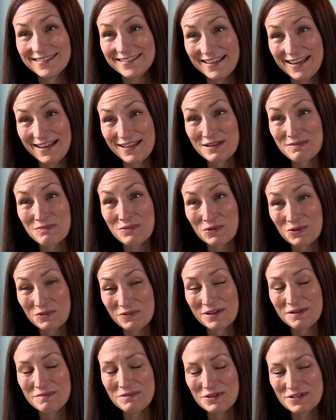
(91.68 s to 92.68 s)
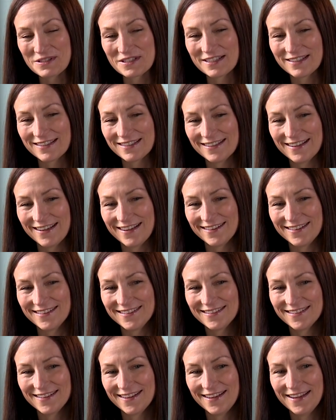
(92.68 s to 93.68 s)
Yeah, they're both very musical,
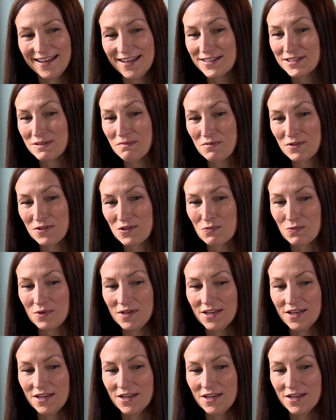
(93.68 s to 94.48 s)
and it's something that we